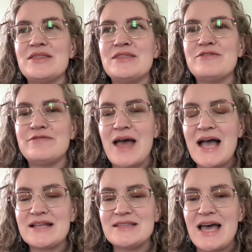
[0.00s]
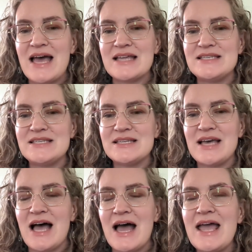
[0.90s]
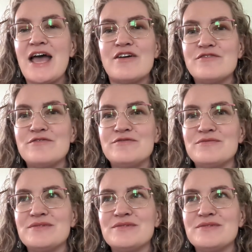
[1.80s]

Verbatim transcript: the fact that I have